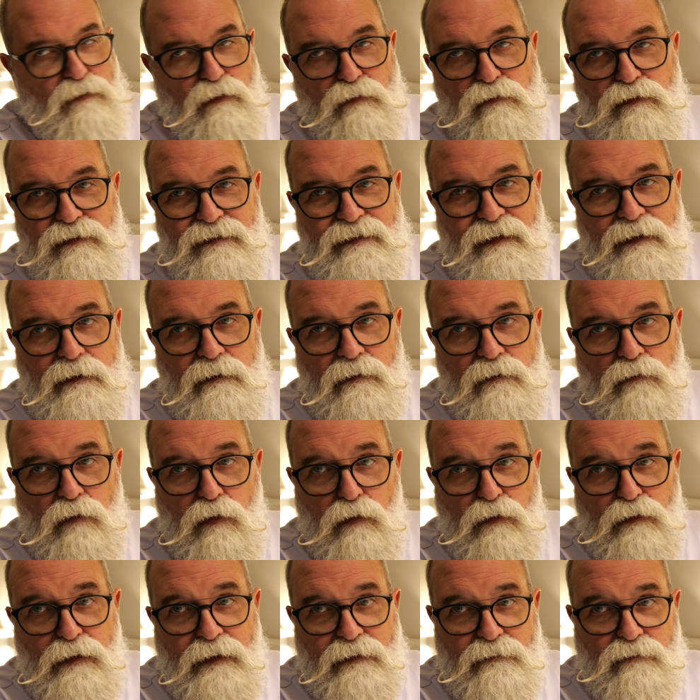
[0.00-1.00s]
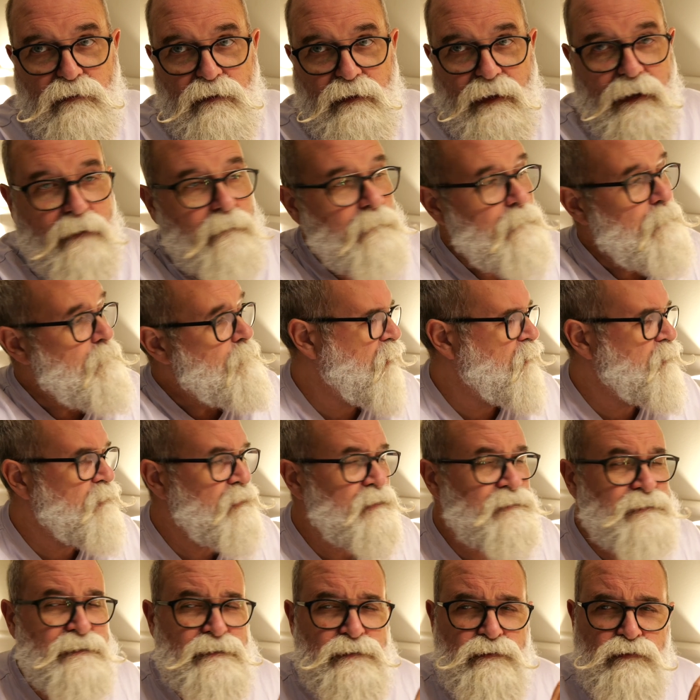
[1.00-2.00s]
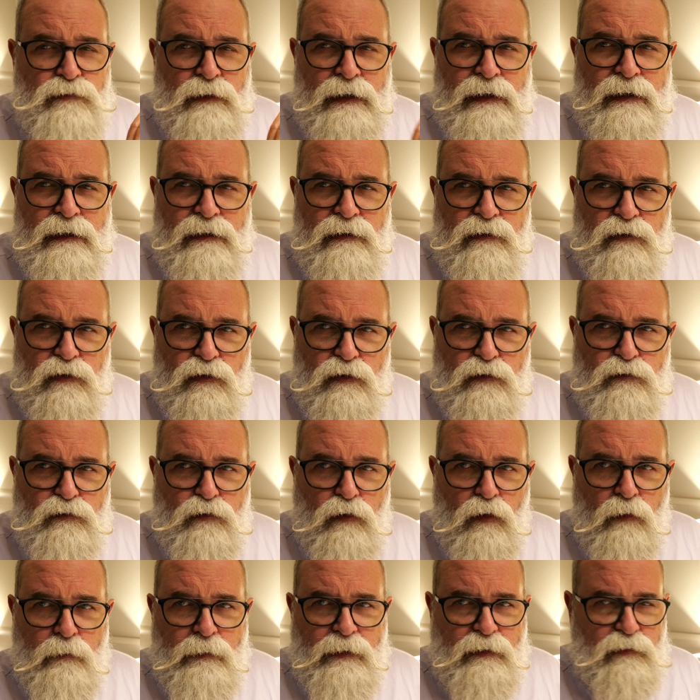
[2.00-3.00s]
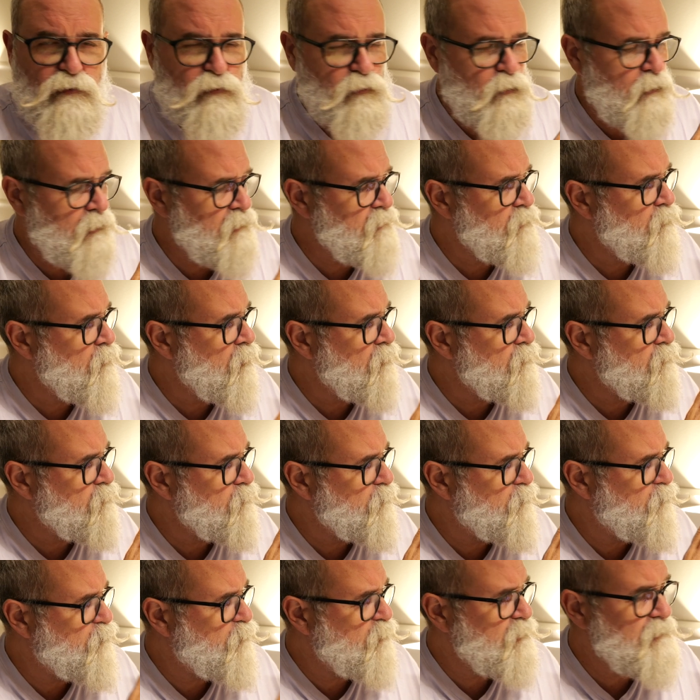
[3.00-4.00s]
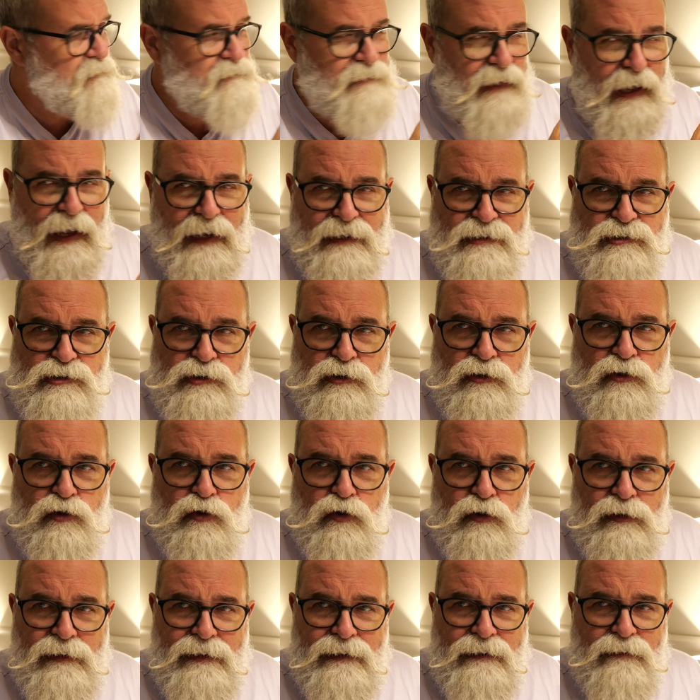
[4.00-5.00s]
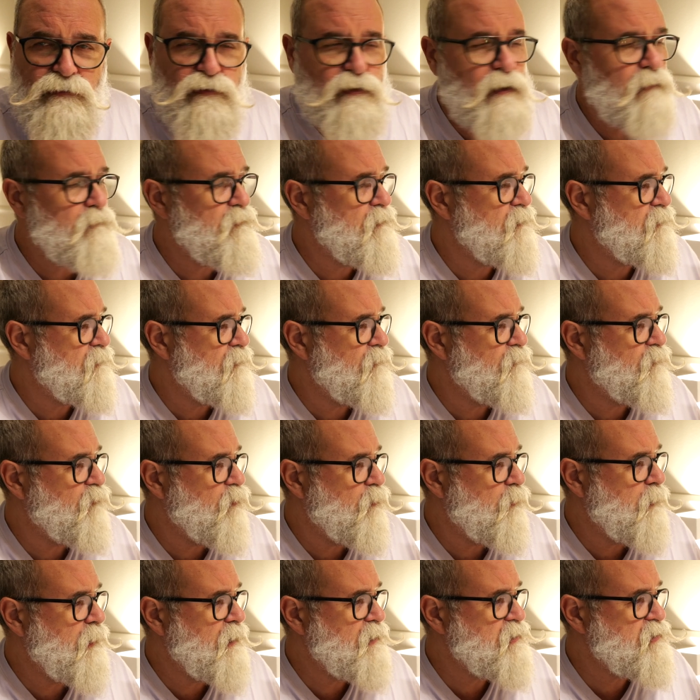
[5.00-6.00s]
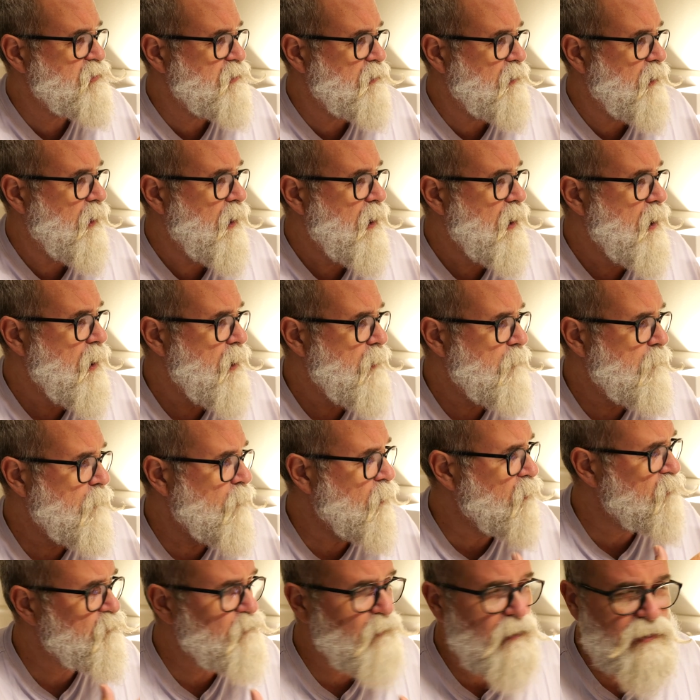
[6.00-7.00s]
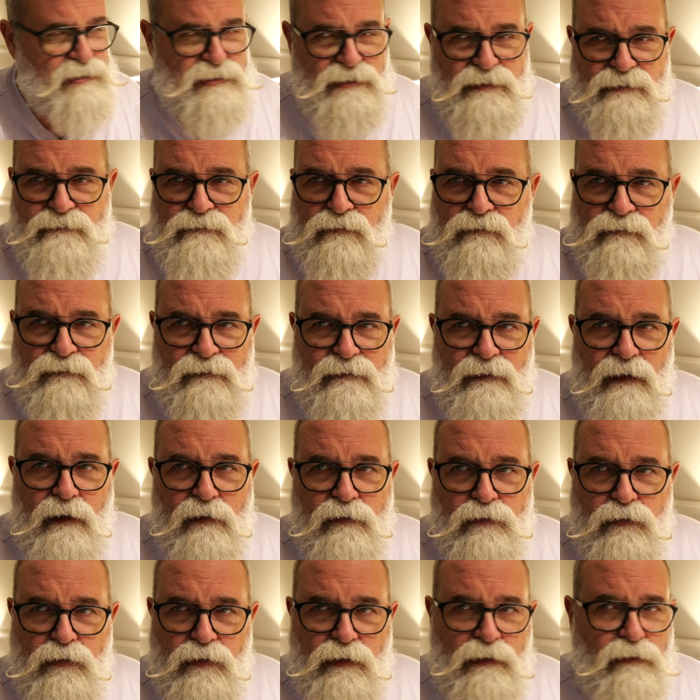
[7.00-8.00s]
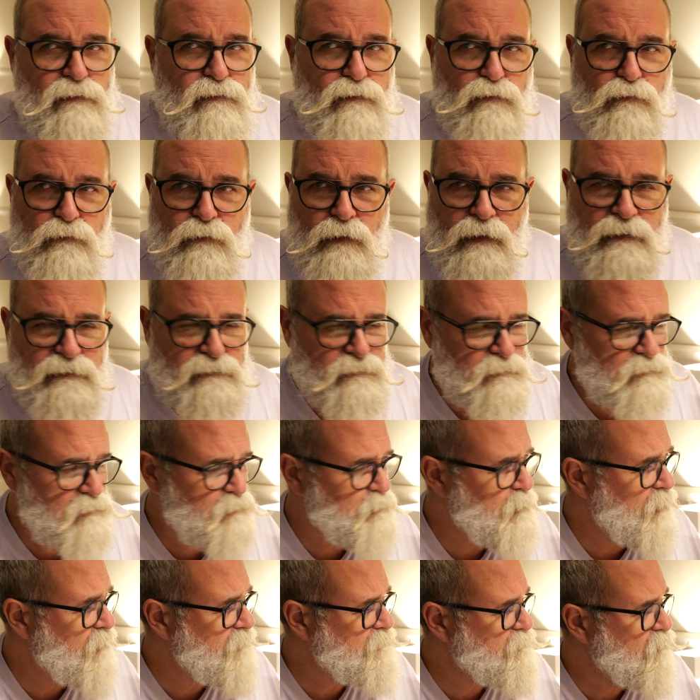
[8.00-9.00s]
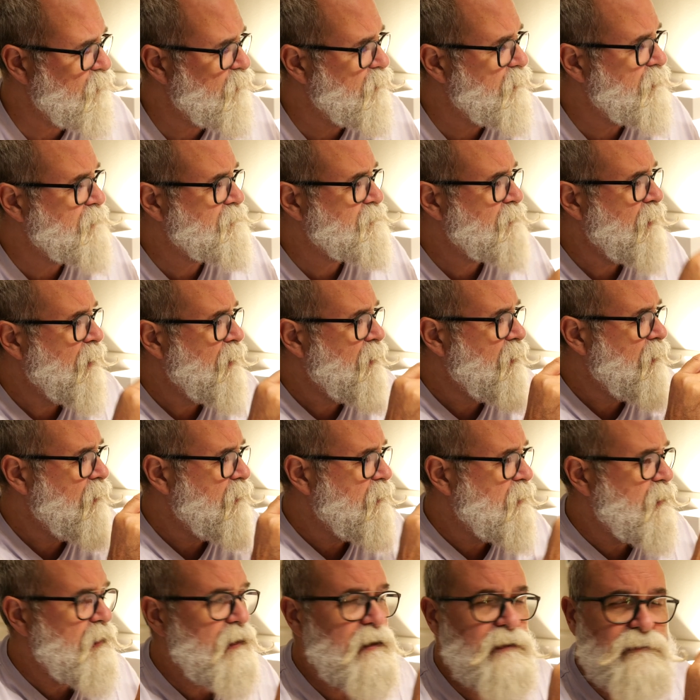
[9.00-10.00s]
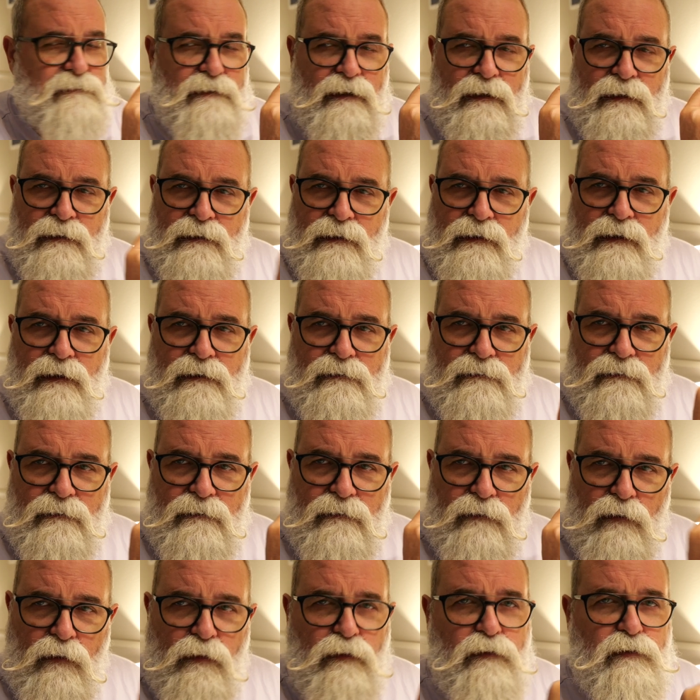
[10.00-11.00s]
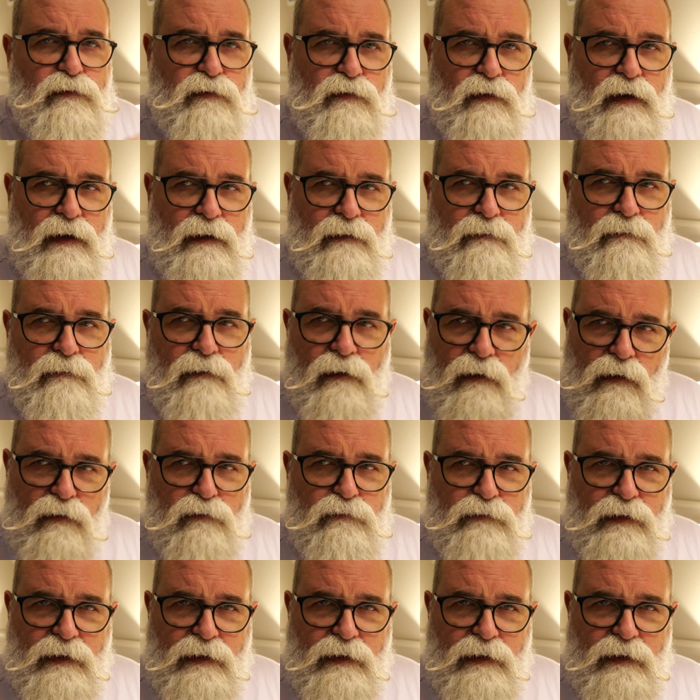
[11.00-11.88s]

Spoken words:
of a second, all this, okay? This is really useful, because when you want to freeze action, you need to have this information. Most flashes don't tell you. You need to find some specs, all this. Here it is indicated on the screen. I love